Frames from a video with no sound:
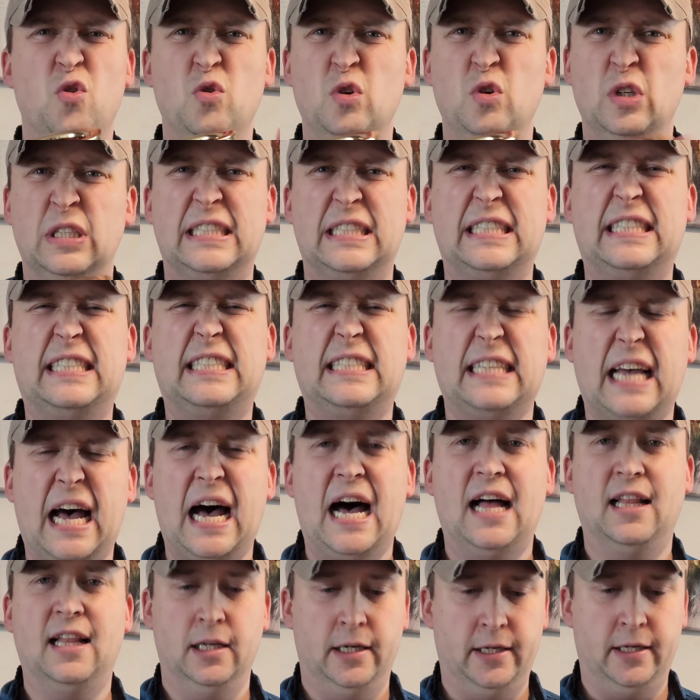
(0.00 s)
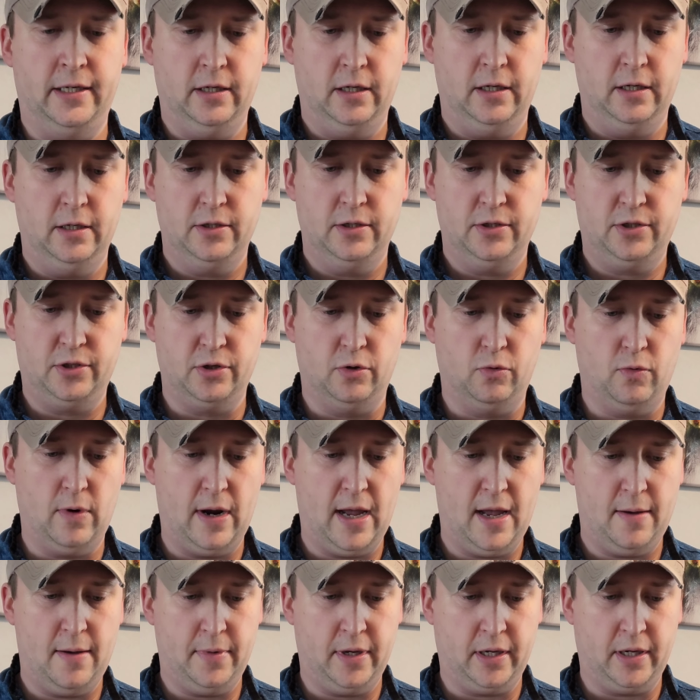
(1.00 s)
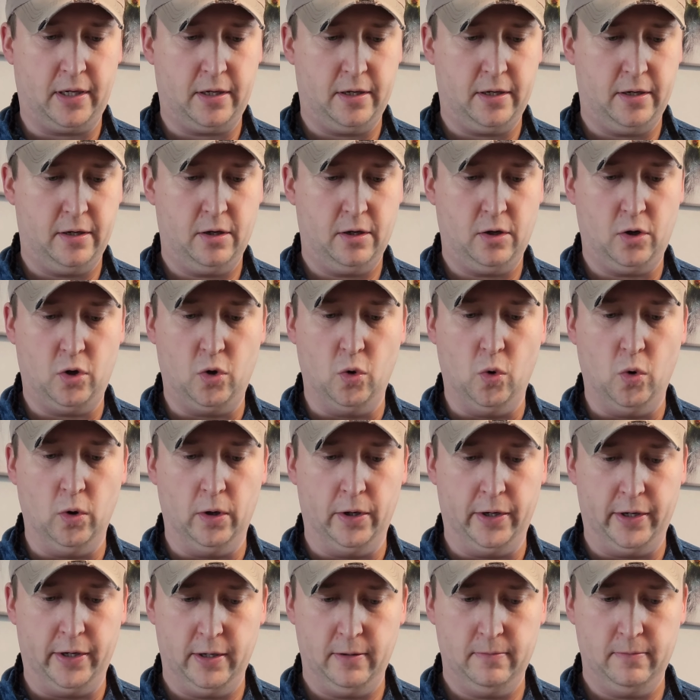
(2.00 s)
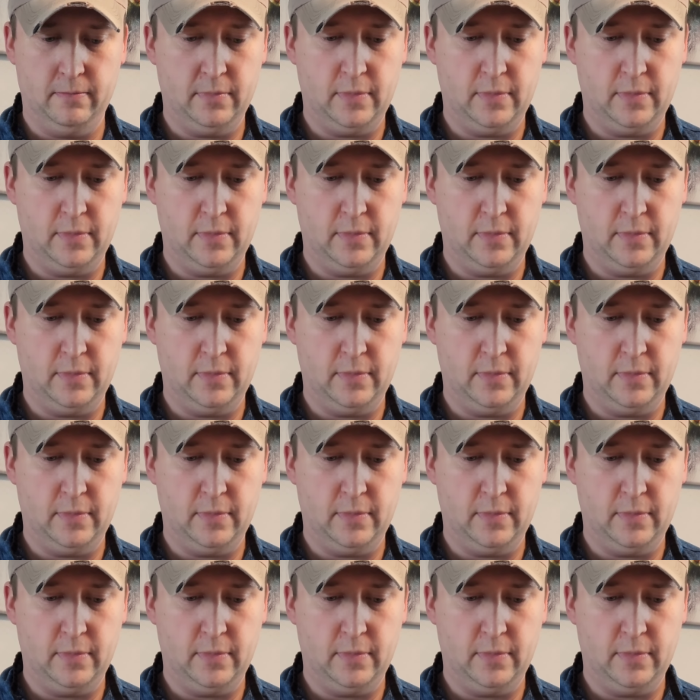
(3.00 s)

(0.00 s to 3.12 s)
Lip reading: solid ceramic gourd.